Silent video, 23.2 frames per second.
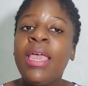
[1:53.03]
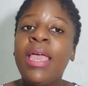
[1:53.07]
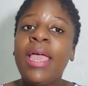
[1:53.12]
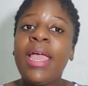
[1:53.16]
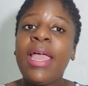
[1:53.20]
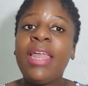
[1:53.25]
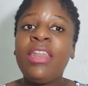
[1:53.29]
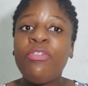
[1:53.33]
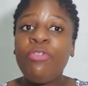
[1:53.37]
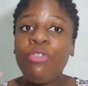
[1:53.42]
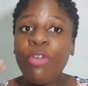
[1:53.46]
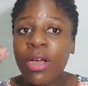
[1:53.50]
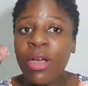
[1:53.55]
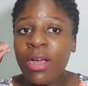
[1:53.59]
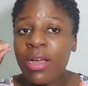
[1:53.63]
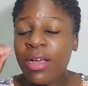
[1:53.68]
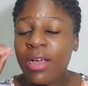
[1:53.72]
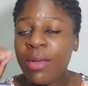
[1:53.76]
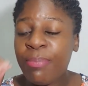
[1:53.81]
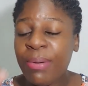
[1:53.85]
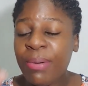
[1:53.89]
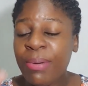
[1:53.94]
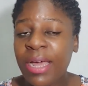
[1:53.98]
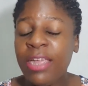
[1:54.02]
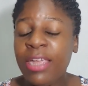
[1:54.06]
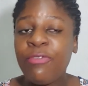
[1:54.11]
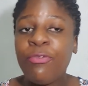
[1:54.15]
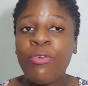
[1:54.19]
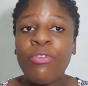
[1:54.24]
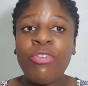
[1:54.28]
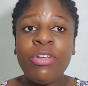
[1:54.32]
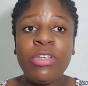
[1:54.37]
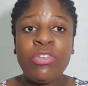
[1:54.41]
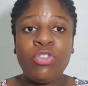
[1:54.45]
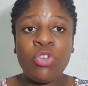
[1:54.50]
And if you are applying
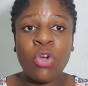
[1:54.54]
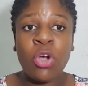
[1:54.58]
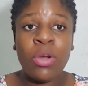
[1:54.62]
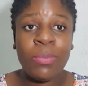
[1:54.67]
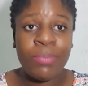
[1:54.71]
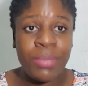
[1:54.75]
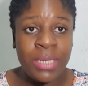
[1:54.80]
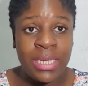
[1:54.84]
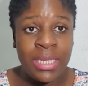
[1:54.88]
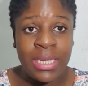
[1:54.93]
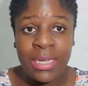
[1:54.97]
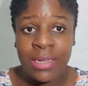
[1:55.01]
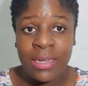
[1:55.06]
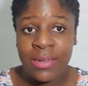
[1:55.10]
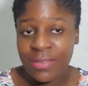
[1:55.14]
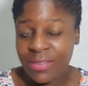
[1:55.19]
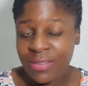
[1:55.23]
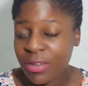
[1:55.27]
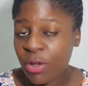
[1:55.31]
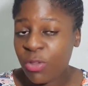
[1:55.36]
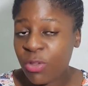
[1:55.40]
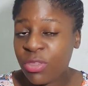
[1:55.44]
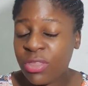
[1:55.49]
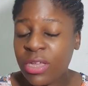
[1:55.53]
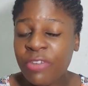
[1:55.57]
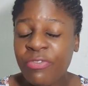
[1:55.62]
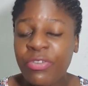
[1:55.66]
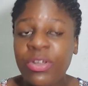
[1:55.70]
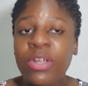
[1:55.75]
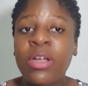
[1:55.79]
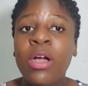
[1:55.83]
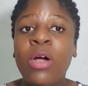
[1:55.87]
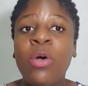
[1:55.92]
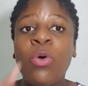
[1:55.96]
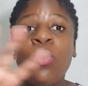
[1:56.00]
for a job in South
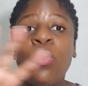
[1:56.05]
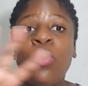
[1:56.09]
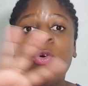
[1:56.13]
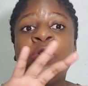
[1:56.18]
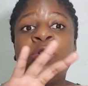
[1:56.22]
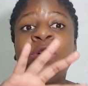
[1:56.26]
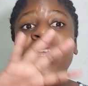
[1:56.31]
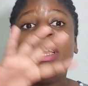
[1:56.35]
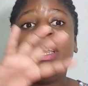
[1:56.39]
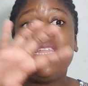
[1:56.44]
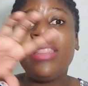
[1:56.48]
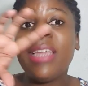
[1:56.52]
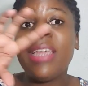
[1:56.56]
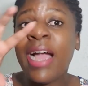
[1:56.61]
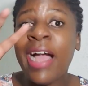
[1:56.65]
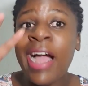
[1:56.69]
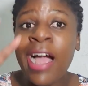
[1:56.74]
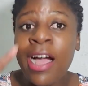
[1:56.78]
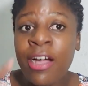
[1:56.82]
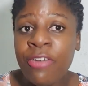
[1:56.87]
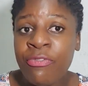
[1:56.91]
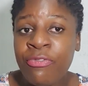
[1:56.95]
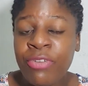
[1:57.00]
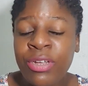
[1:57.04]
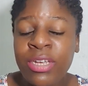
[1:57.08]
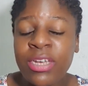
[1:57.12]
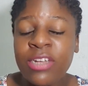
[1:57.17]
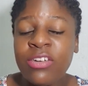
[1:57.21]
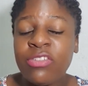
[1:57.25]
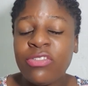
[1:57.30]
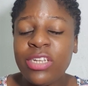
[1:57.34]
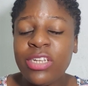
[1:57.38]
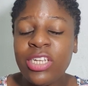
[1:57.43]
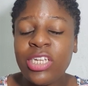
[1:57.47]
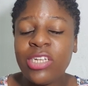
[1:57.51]
Africa or in the
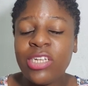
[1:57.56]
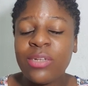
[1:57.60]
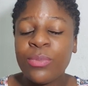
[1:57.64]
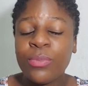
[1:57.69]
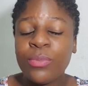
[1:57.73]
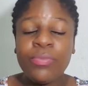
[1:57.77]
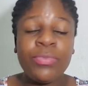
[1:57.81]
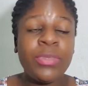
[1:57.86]
African region,